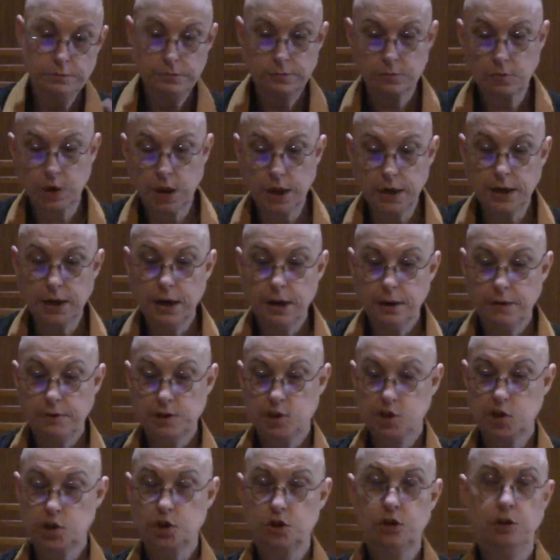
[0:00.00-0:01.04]
right? This
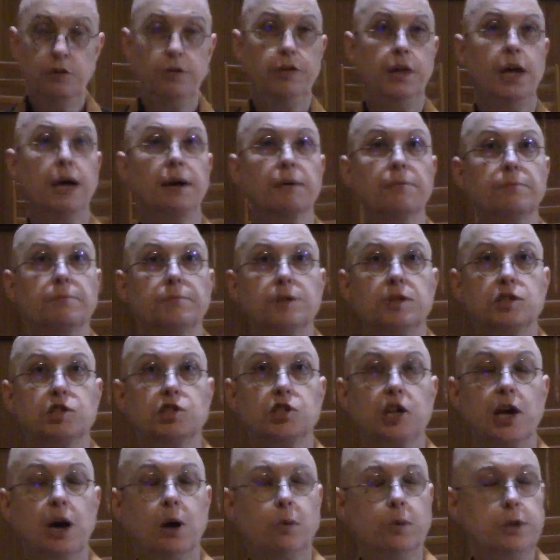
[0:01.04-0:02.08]
is a good thing. This is
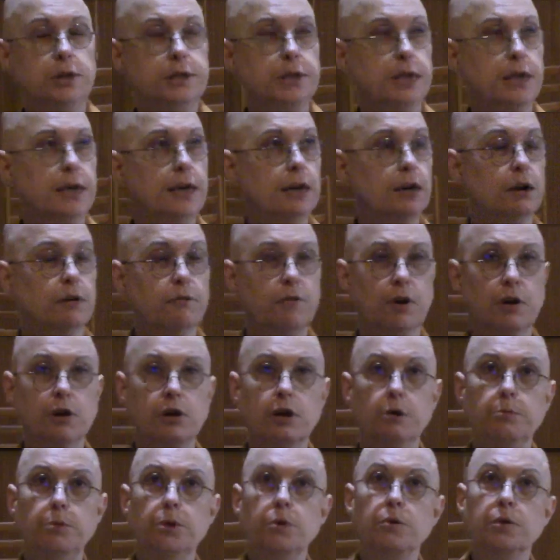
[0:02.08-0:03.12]
how we take care of our
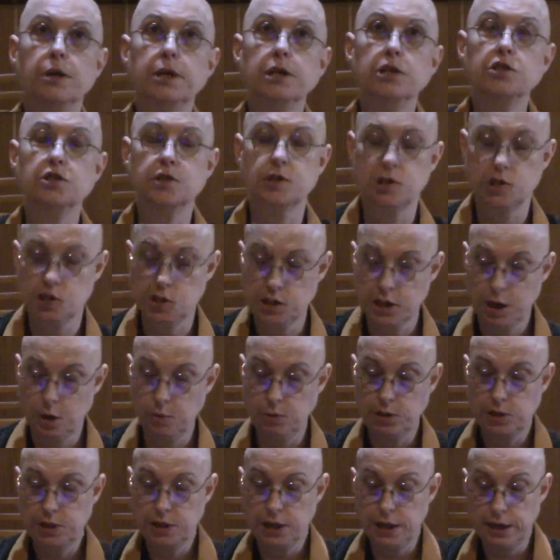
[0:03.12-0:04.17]
communities. This is how we
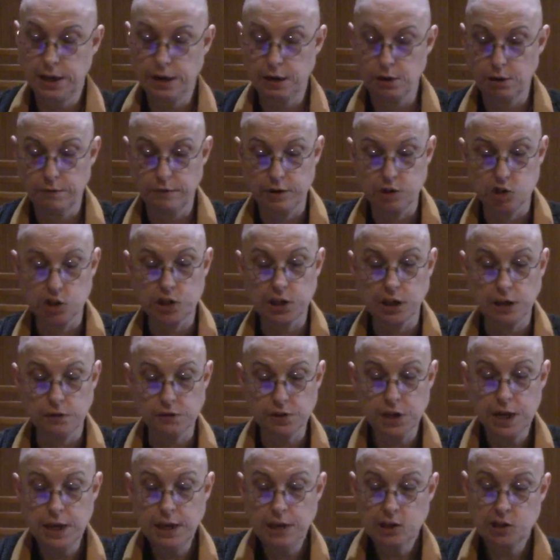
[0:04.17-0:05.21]
take care of ourselves.
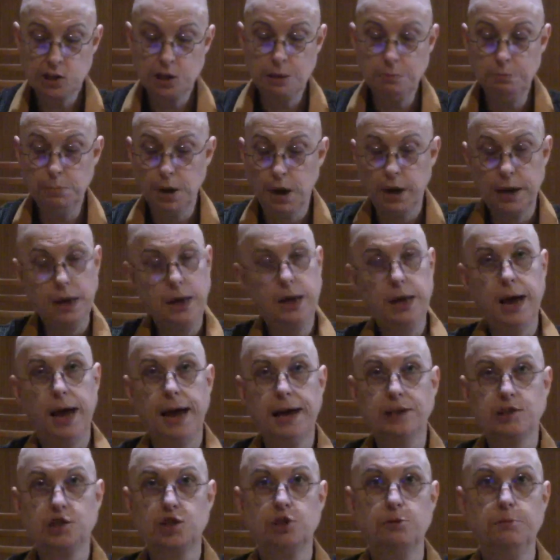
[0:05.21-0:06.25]
Somebody
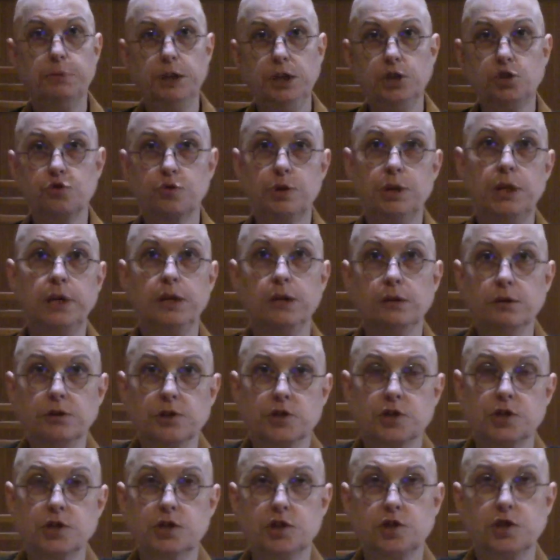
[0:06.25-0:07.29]
has to be treating
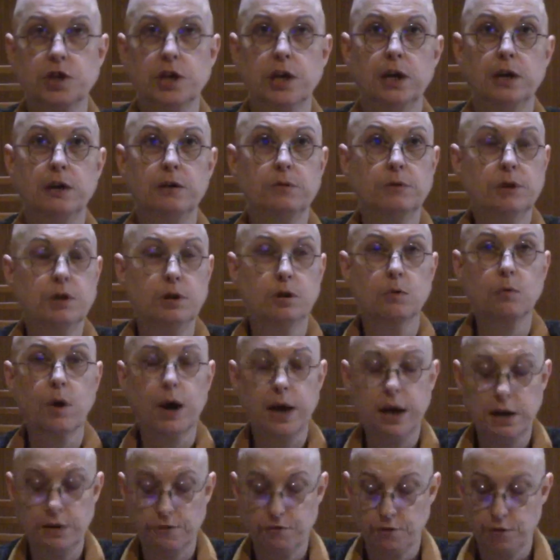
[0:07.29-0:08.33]
illnesses and,
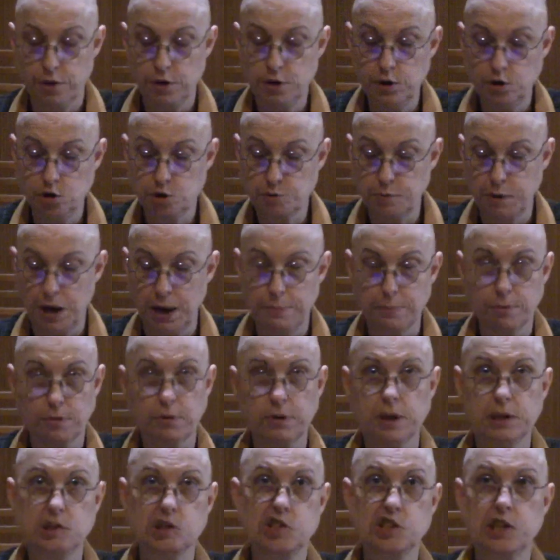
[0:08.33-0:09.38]
writing for the newspaper
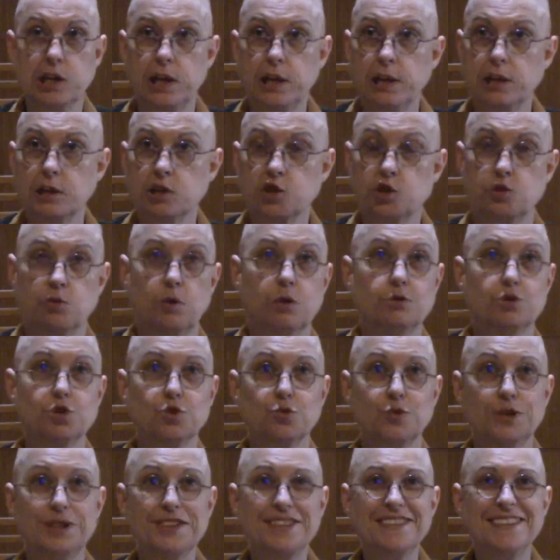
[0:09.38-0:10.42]
and selling us
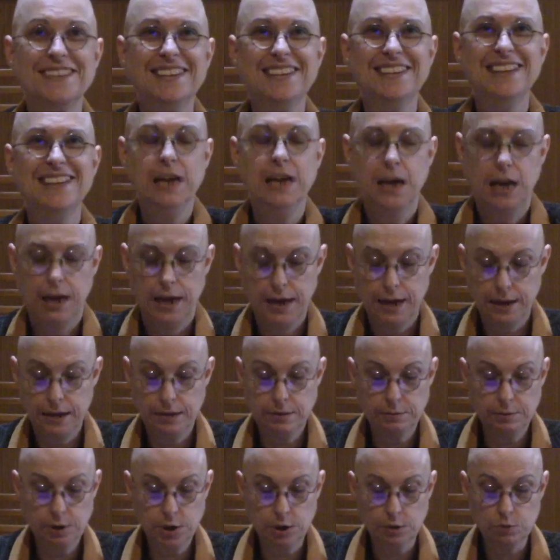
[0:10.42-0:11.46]
groceries
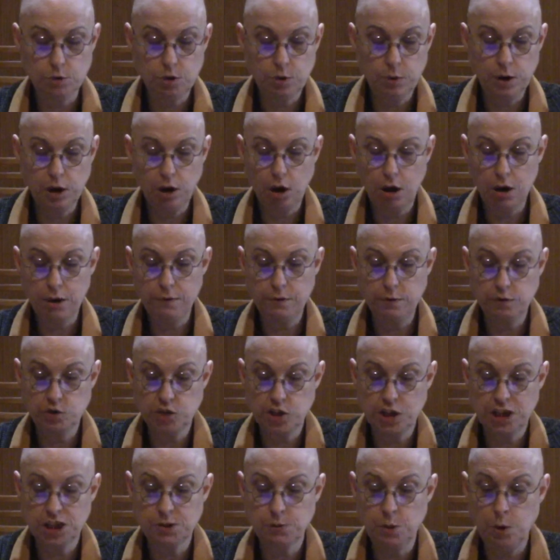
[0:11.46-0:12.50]
and, doing all of those
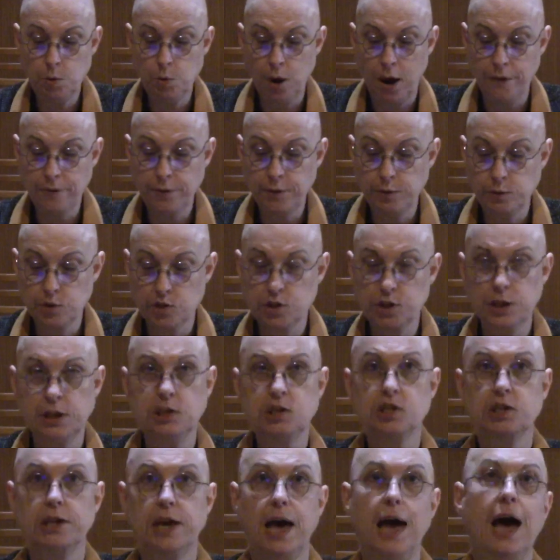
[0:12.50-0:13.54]
things. We want those
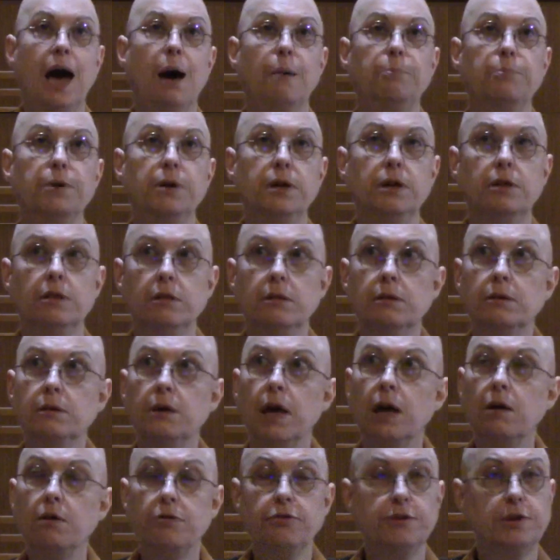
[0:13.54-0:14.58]
things to happen in the
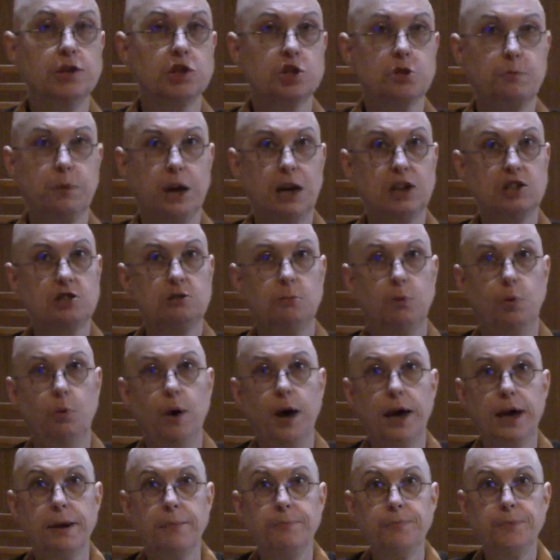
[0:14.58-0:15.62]
healthiest possible
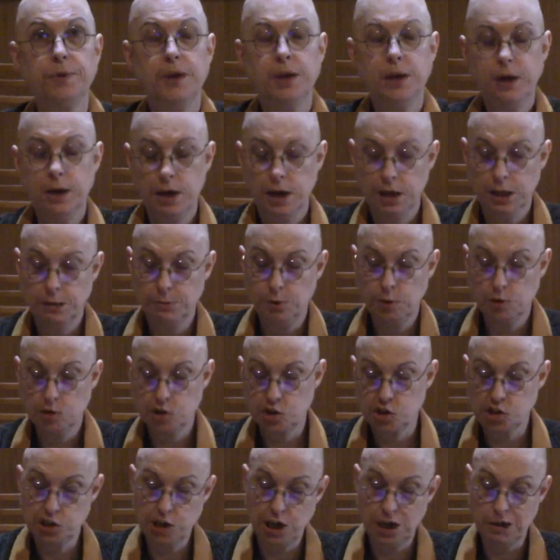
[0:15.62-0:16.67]
way and the most
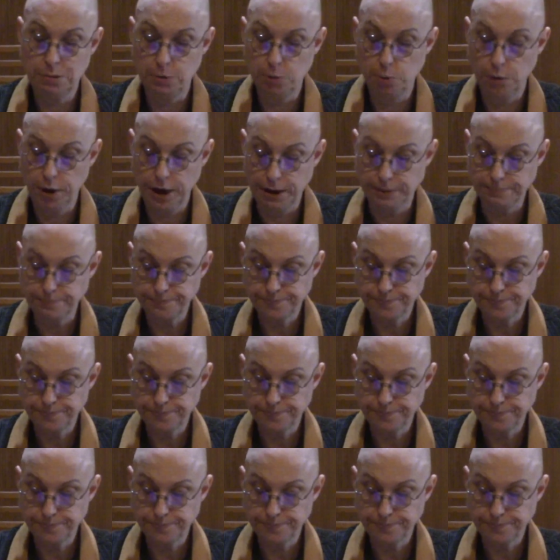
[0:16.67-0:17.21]
sustainable way.